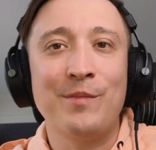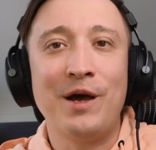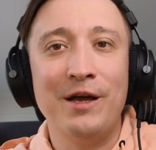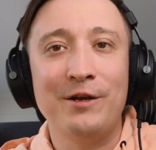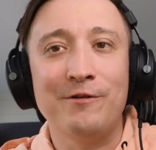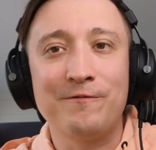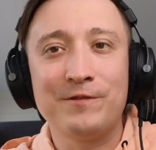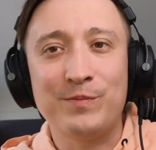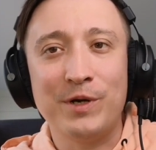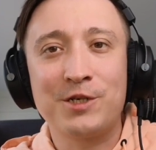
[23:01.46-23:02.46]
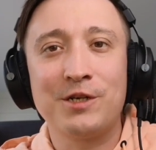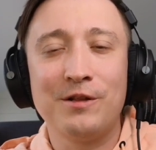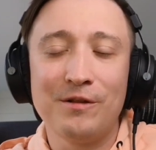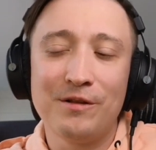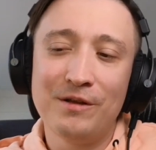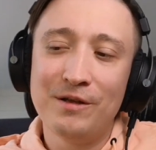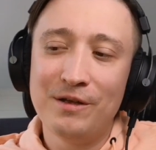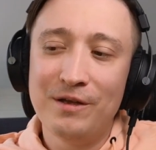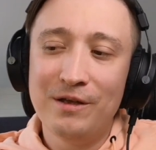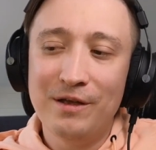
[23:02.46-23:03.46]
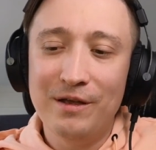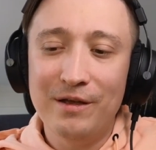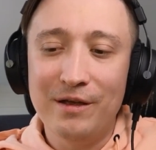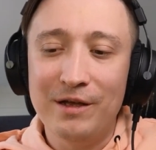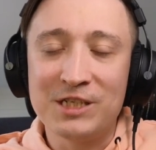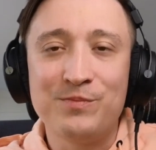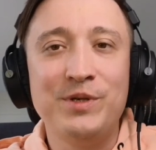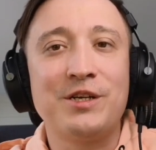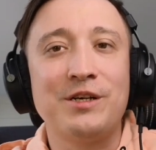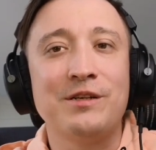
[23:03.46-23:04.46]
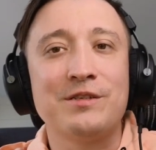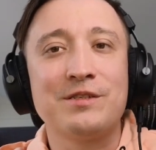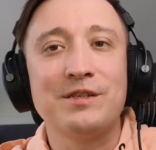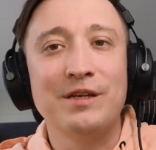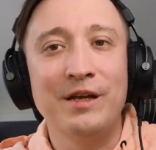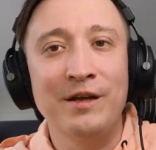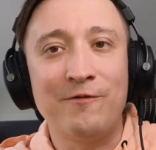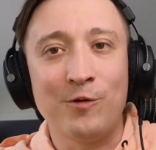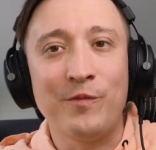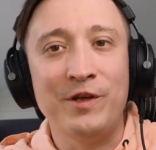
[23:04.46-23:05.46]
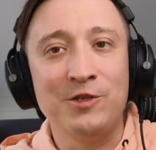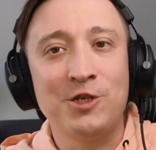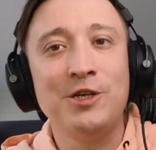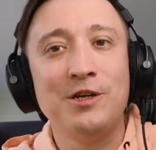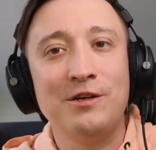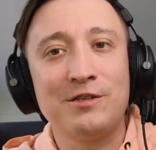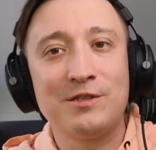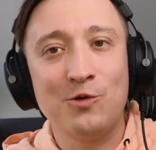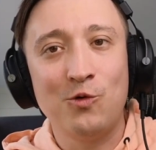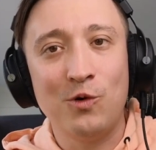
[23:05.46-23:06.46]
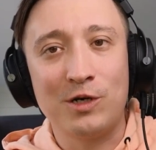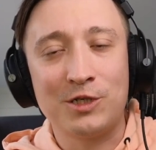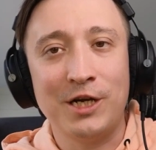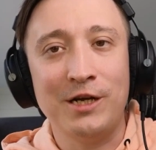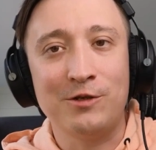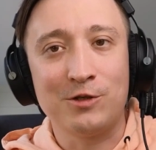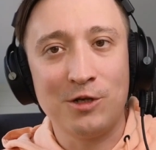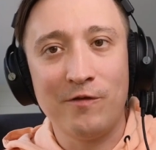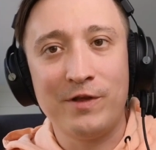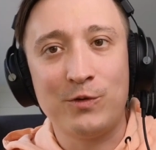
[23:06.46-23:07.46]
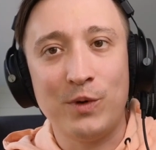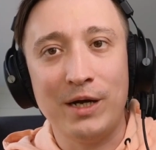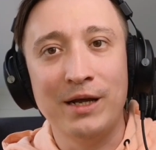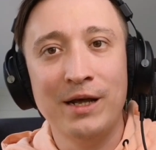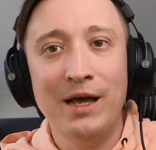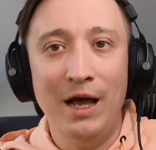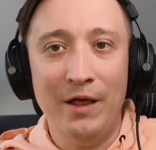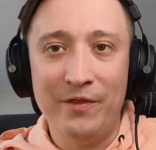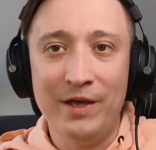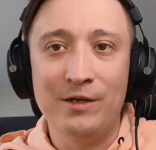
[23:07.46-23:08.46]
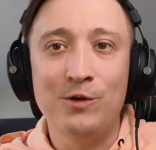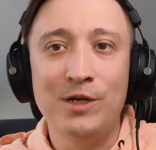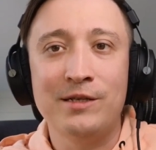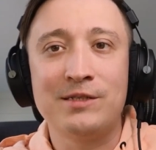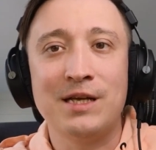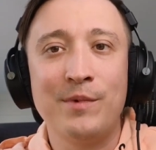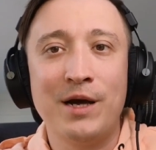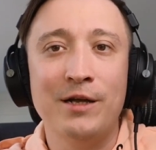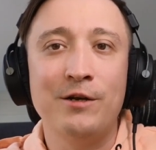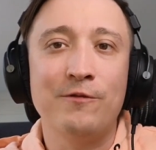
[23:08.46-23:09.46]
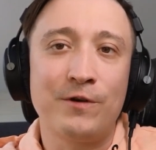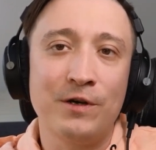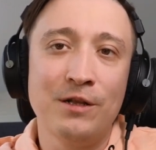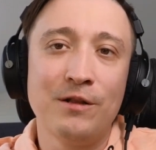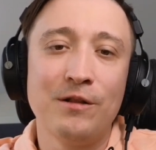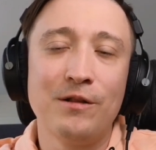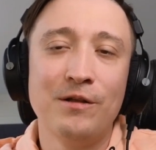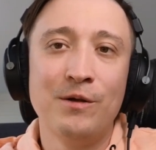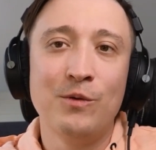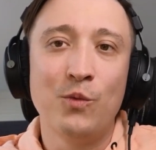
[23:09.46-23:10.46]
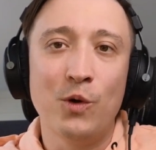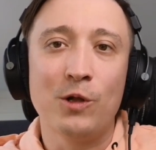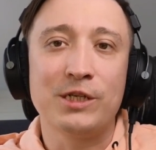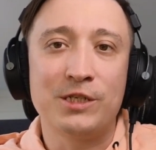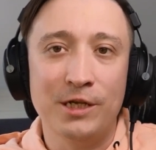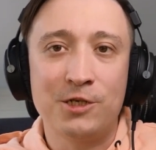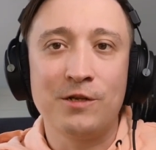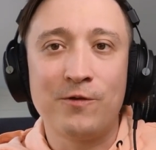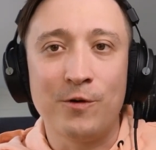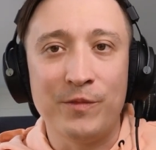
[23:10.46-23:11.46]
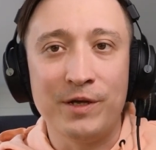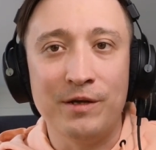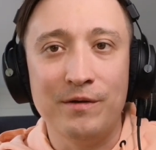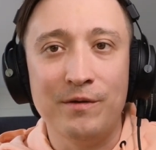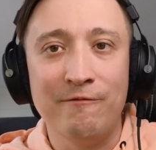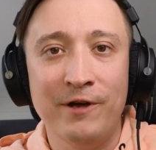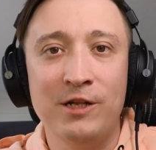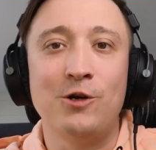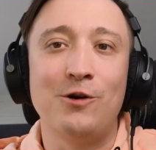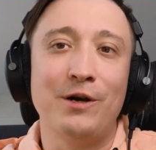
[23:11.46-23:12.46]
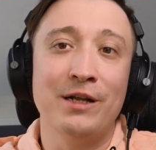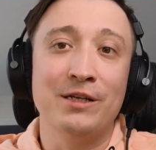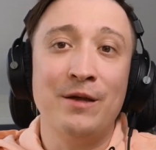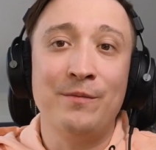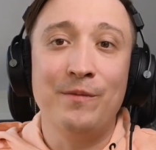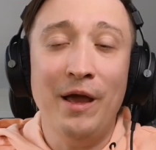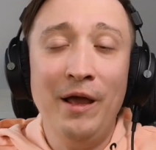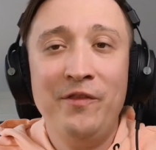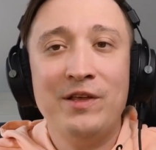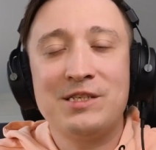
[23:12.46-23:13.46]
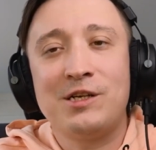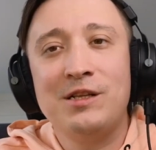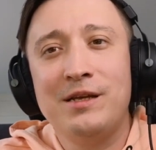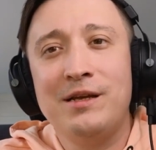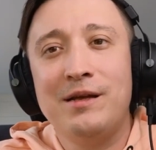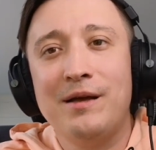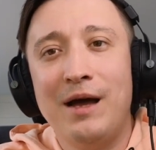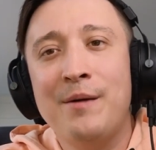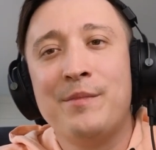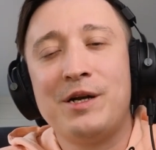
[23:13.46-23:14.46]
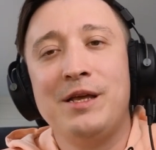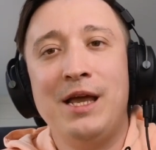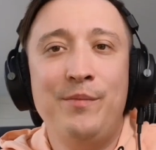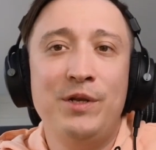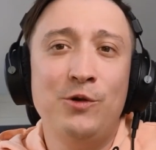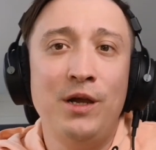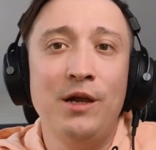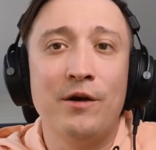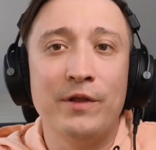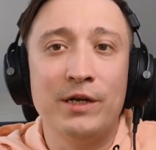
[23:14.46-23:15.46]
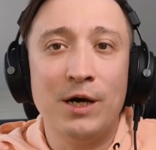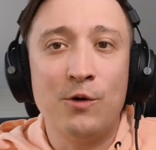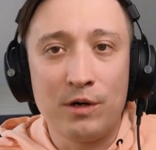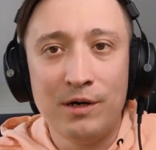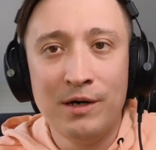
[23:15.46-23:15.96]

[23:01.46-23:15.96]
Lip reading: kind of special experience from the engineers who are trying to solve that one, and then you need some kind of real world attention from the vendor. And that's really, I'm really happy to hear that our